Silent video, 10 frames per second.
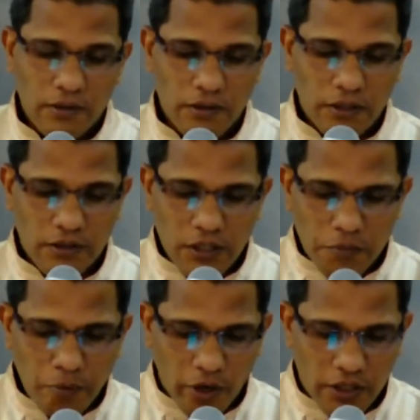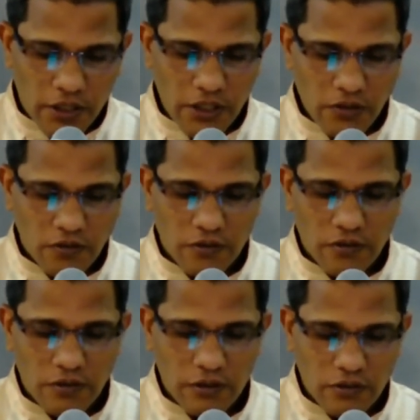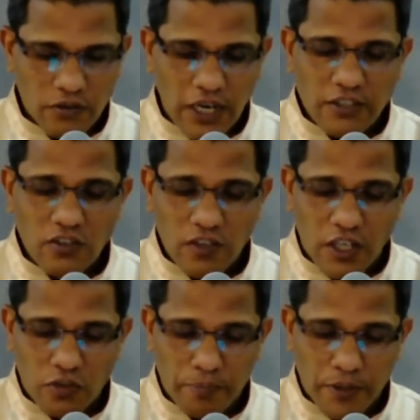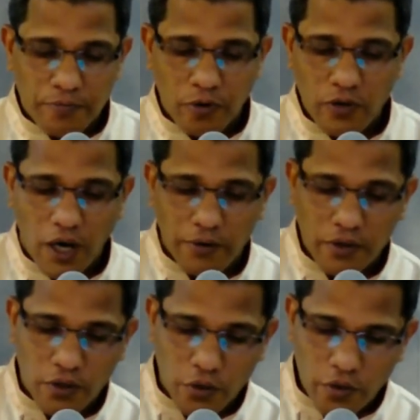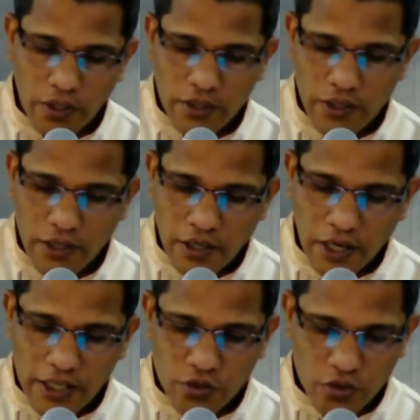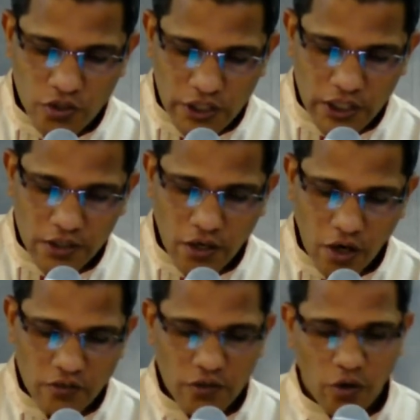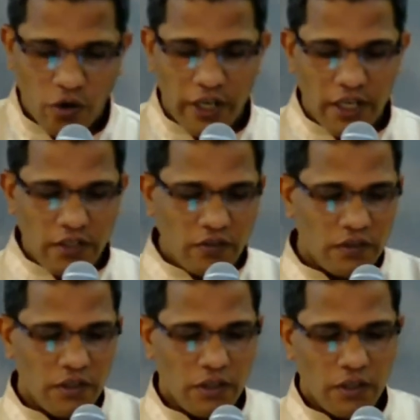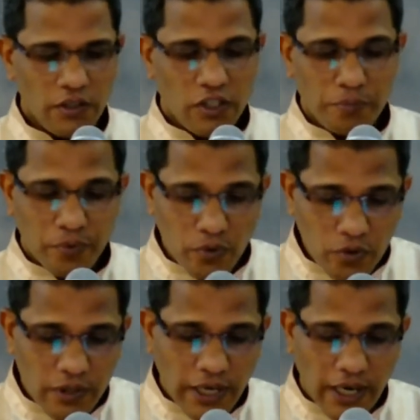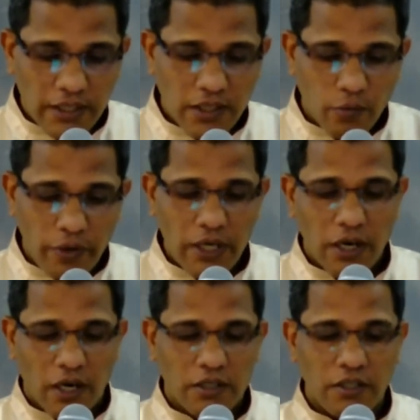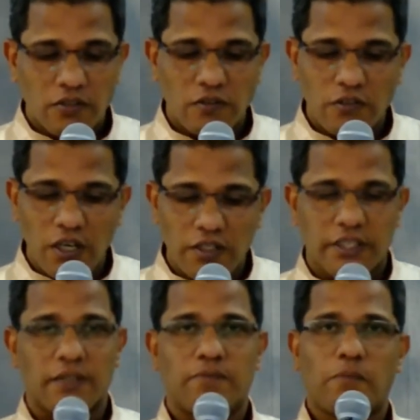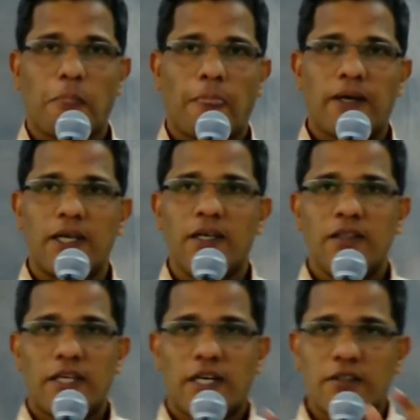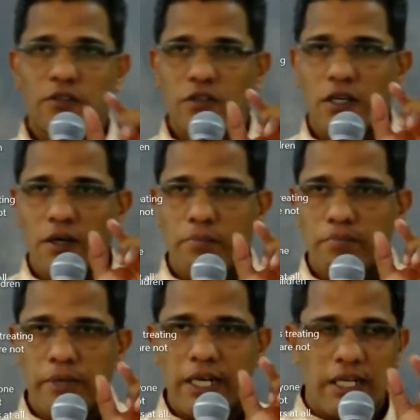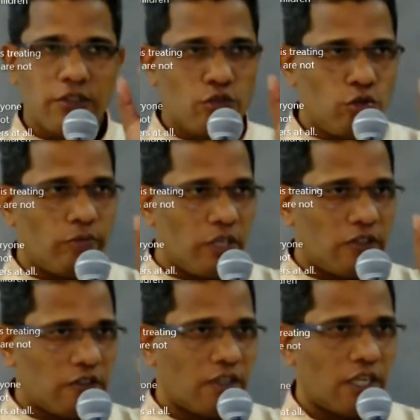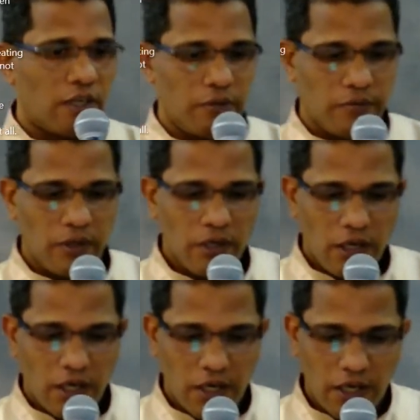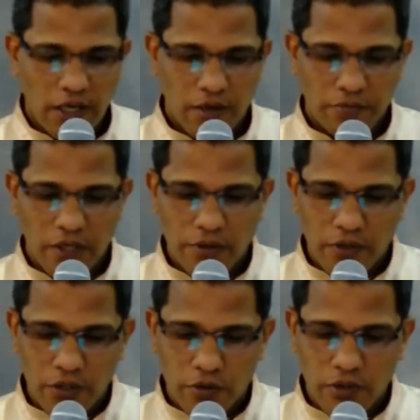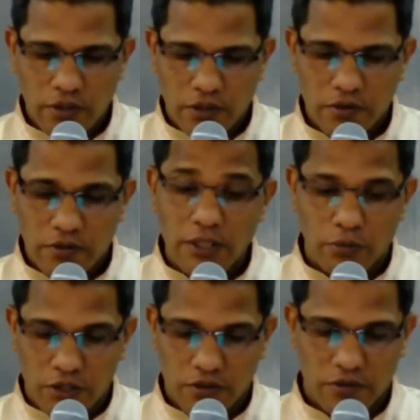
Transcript: The third point is chastisement for our good and to share God's holiness to prove that we are His children. Okay, there are uh, mainly two verses that I, uh, I have given you, uh, three verses.